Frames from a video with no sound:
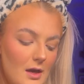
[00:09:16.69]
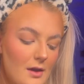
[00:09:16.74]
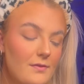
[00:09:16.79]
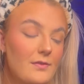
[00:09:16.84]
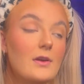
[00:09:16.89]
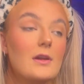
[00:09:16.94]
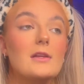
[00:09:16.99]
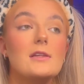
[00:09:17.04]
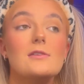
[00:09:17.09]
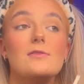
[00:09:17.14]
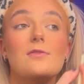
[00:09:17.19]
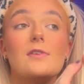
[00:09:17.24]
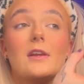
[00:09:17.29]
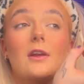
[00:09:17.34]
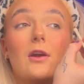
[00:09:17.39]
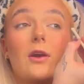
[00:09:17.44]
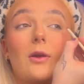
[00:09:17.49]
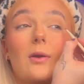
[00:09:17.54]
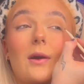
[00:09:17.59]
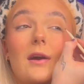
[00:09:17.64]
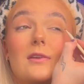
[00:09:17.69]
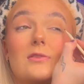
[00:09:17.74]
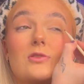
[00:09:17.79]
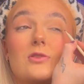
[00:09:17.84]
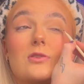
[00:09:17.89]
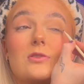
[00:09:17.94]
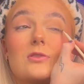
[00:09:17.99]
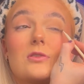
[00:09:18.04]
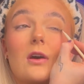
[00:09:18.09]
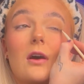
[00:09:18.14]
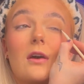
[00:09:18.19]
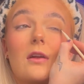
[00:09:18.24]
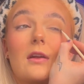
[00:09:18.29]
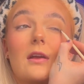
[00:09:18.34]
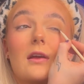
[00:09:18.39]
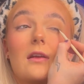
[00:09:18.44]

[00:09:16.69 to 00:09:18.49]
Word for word: I feel like this video has just turned